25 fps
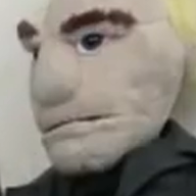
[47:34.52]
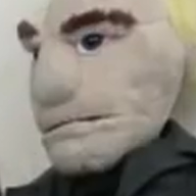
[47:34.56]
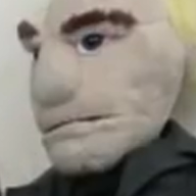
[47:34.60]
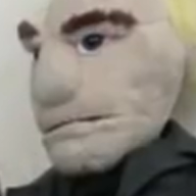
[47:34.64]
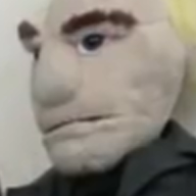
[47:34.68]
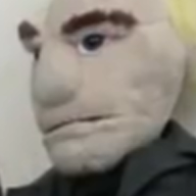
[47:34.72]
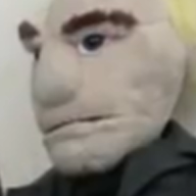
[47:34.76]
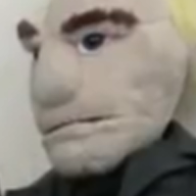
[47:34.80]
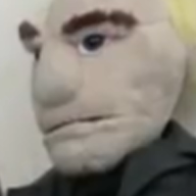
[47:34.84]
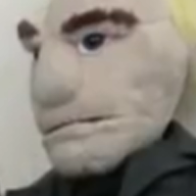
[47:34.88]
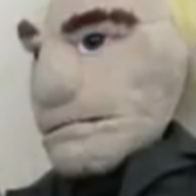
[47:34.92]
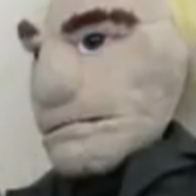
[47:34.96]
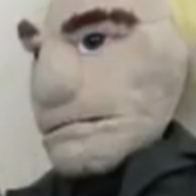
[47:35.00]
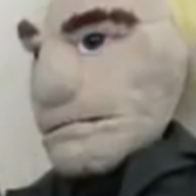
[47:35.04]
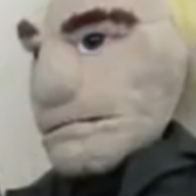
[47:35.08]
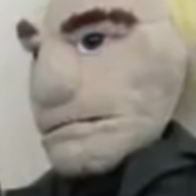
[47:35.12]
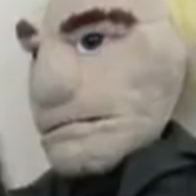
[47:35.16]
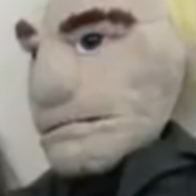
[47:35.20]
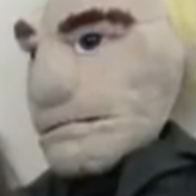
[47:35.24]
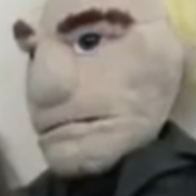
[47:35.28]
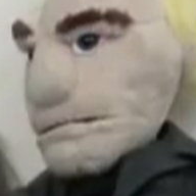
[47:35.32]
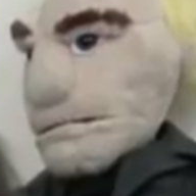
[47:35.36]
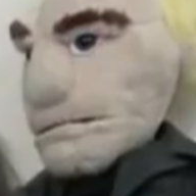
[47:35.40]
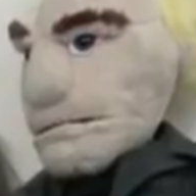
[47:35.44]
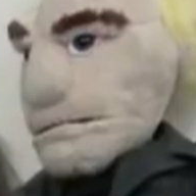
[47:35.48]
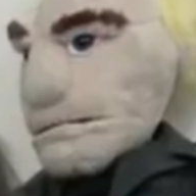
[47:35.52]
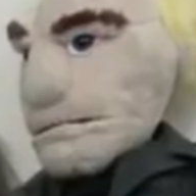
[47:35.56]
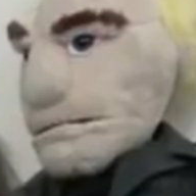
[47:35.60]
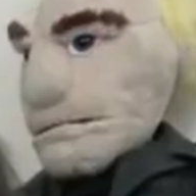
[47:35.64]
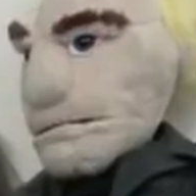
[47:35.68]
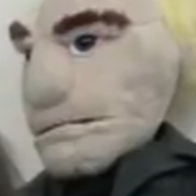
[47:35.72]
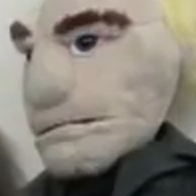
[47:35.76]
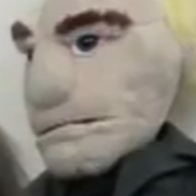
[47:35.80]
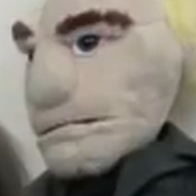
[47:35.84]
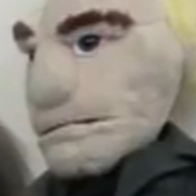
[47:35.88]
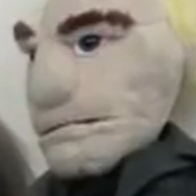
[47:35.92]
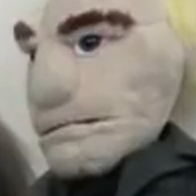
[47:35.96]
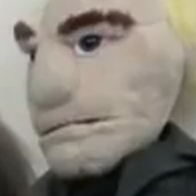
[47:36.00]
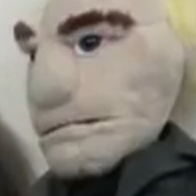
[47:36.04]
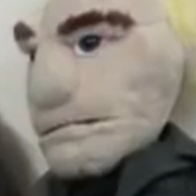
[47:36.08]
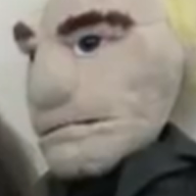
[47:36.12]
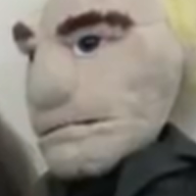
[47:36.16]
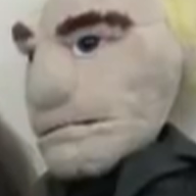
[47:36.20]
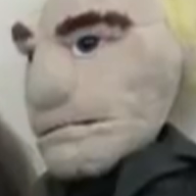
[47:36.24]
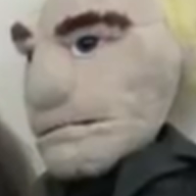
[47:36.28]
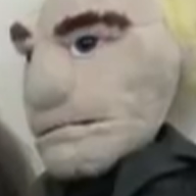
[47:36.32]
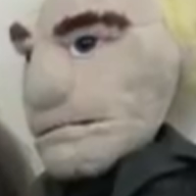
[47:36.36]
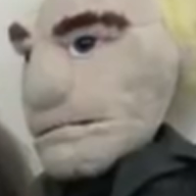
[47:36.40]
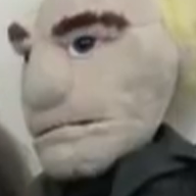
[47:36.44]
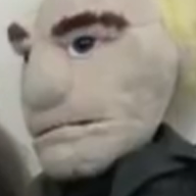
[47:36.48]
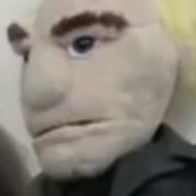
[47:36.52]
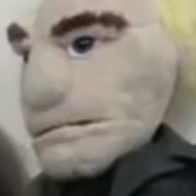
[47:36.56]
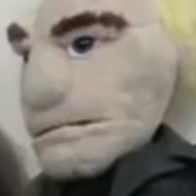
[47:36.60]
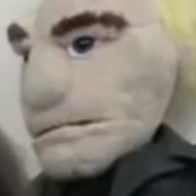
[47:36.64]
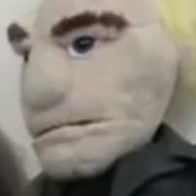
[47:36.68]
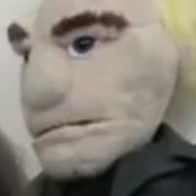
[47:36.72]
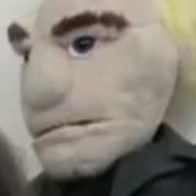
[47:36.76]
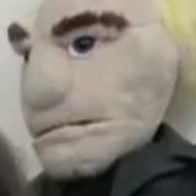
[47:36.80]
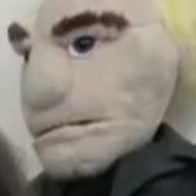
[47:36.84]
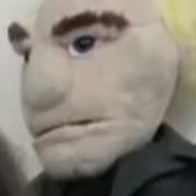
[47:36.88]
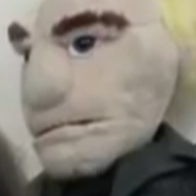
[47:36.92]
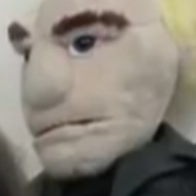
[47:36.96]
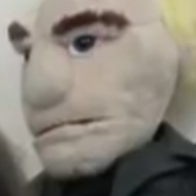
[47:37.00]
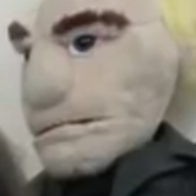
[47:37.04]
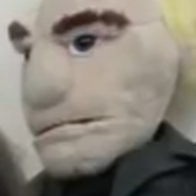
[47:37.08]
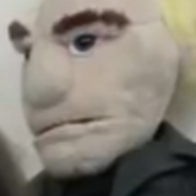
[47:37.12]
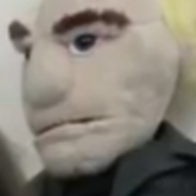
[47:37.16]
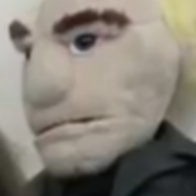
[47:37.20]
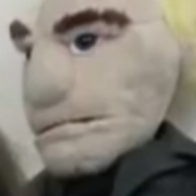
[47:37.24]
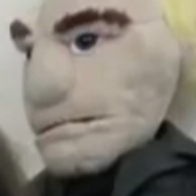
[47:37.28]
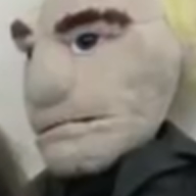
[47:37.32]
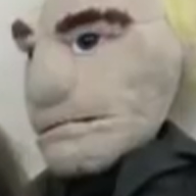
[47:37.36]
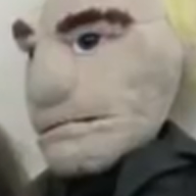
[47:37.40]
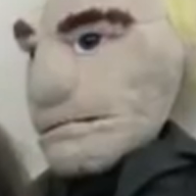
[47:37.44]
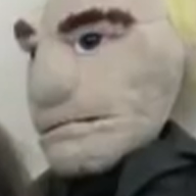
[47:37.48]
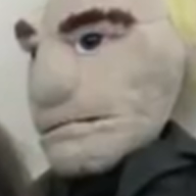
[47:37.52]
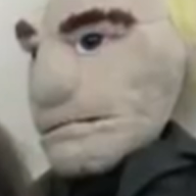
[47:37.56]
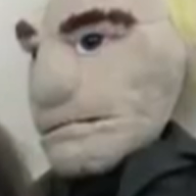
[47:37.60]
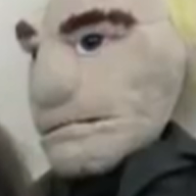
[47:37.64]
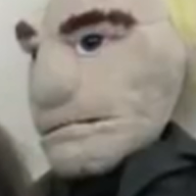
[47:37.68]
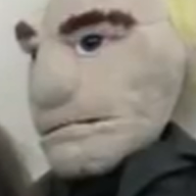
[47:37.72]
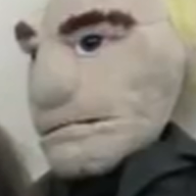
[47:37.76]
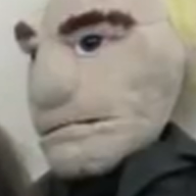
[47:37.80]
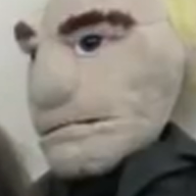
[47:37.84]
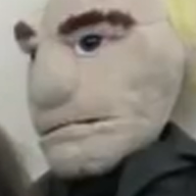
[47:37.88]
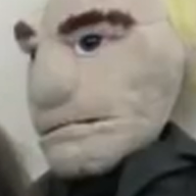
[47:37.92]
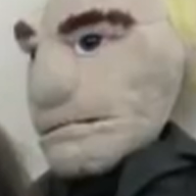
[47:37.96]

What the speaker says: [no speech]